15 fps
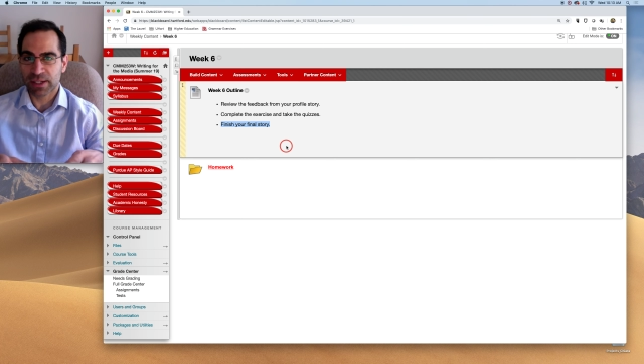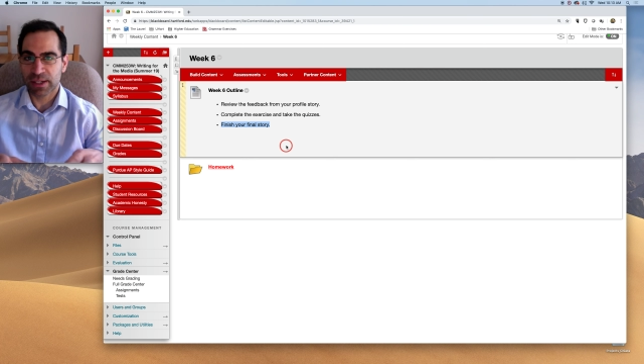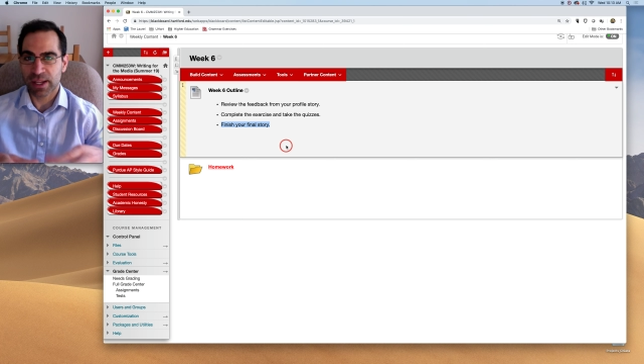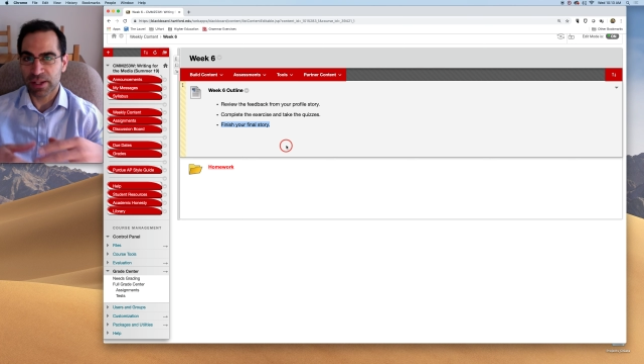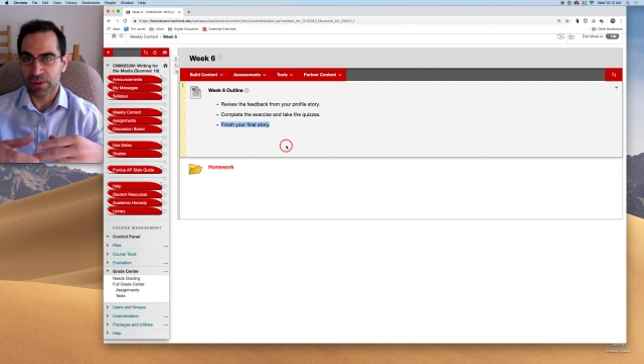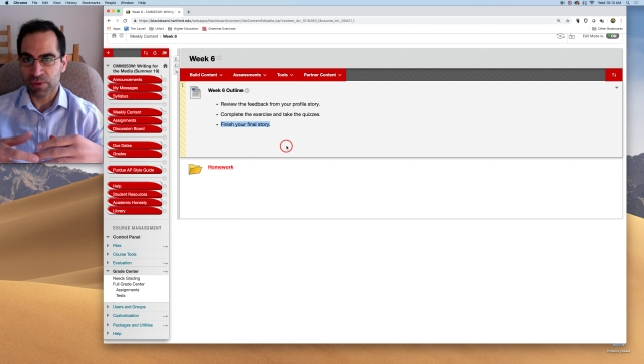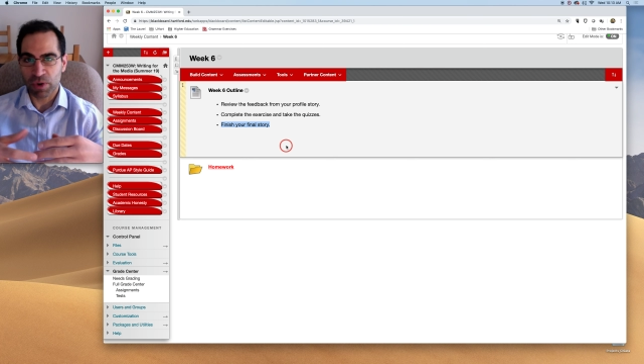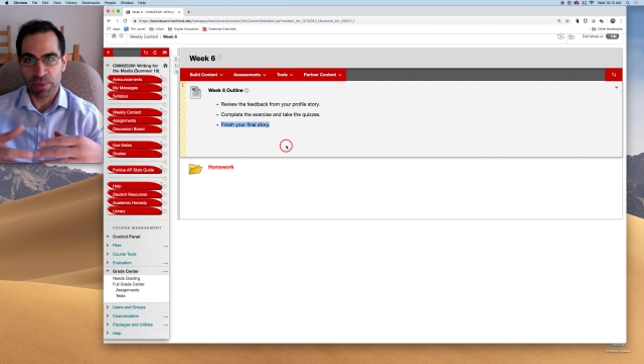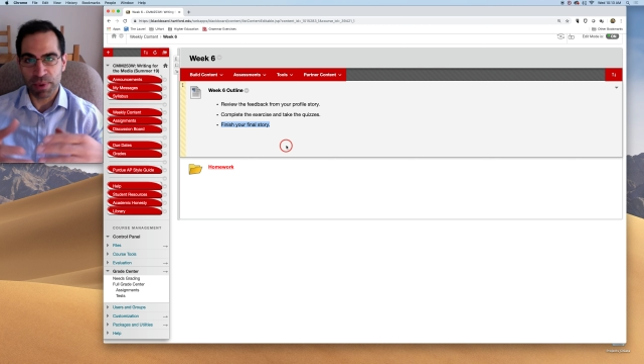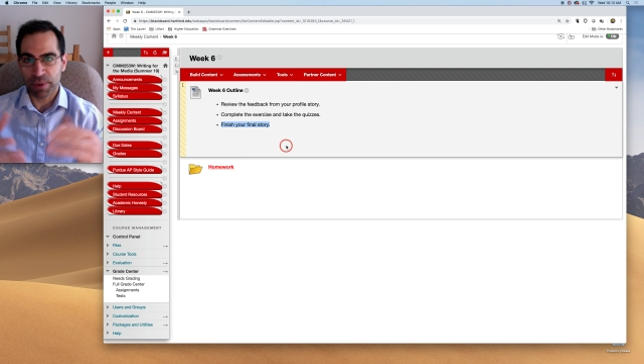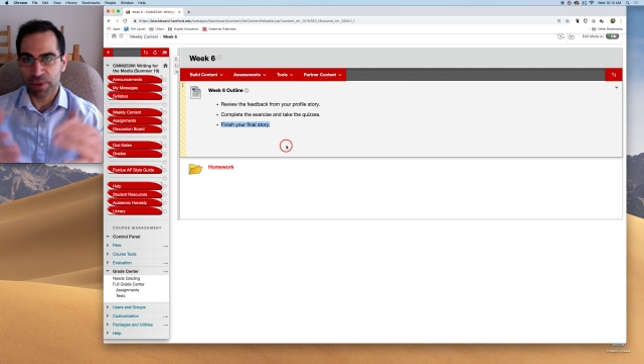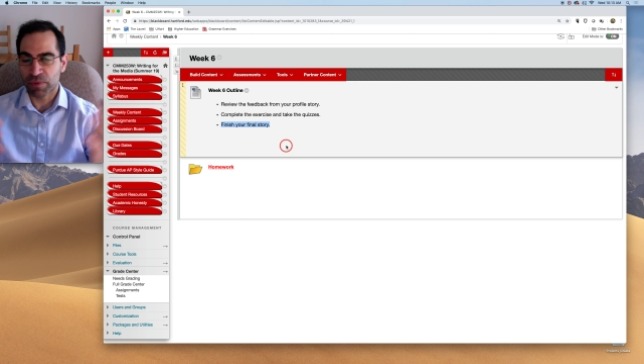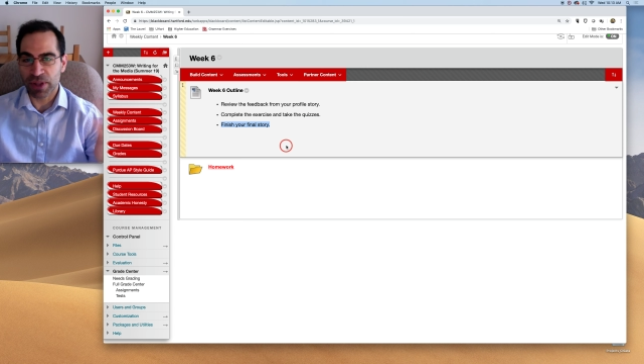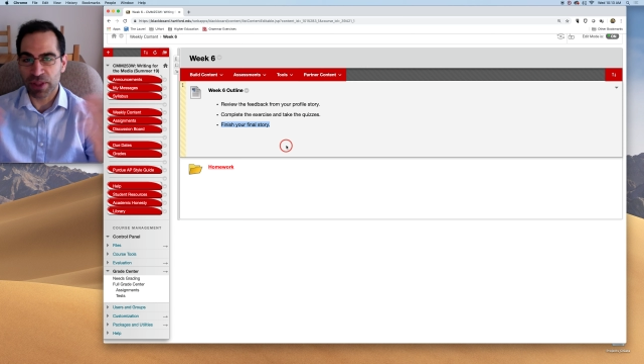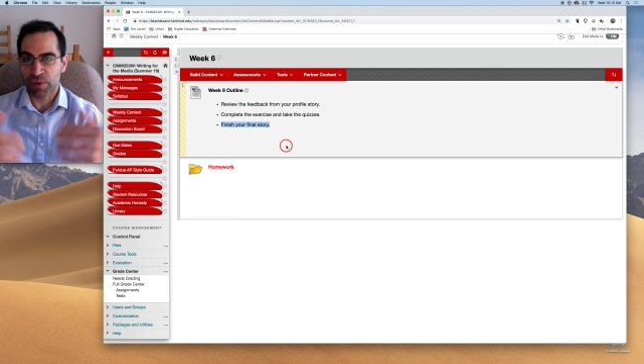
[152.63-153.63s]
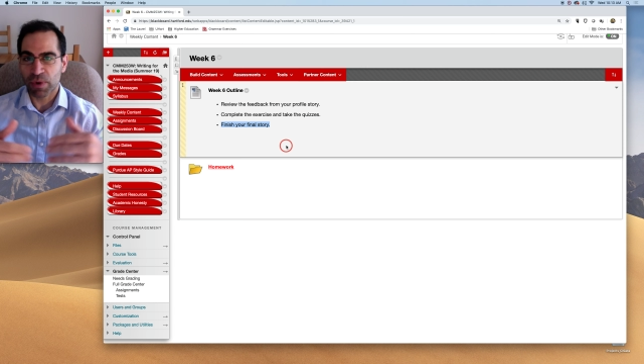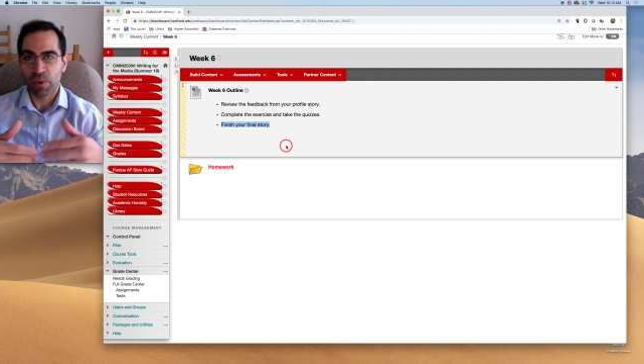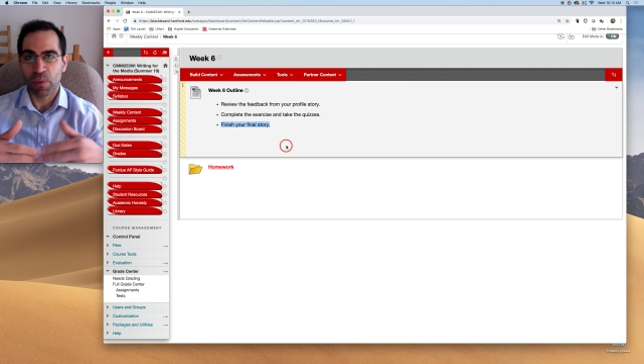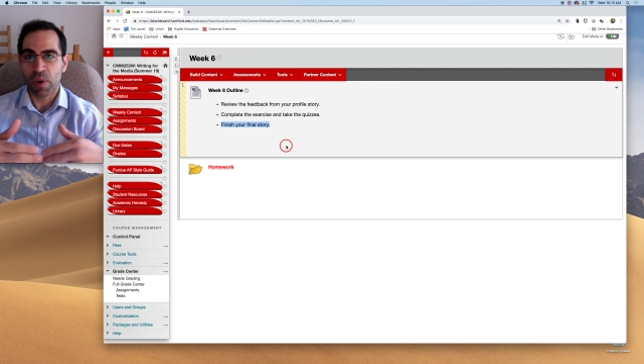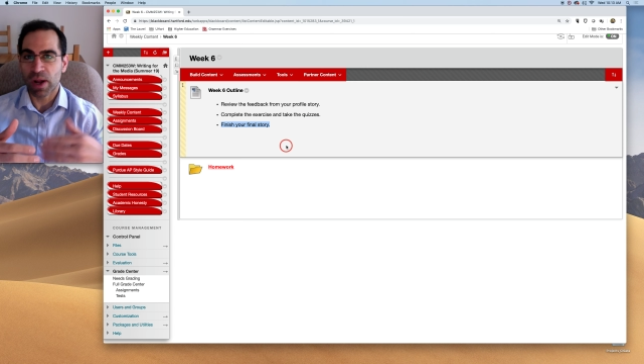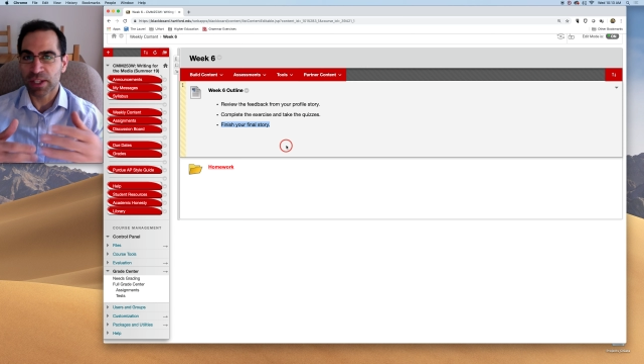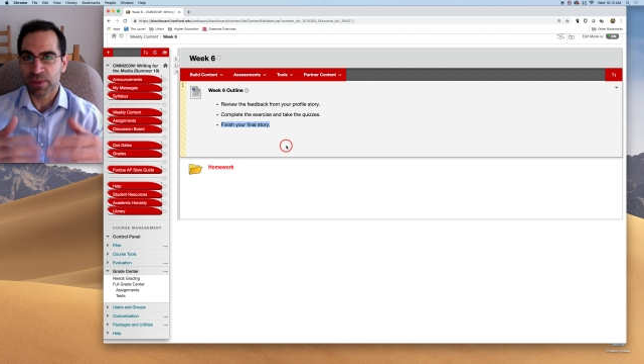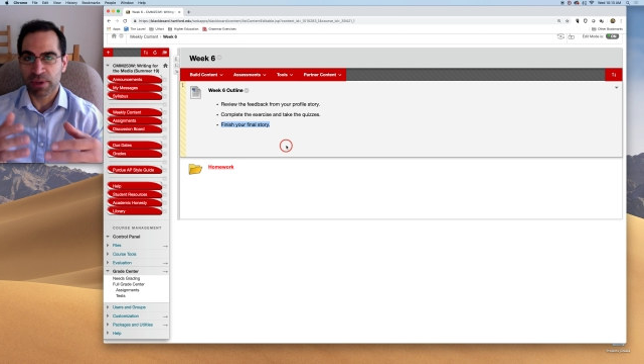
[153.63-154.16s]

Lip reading: or maybe you read through it once,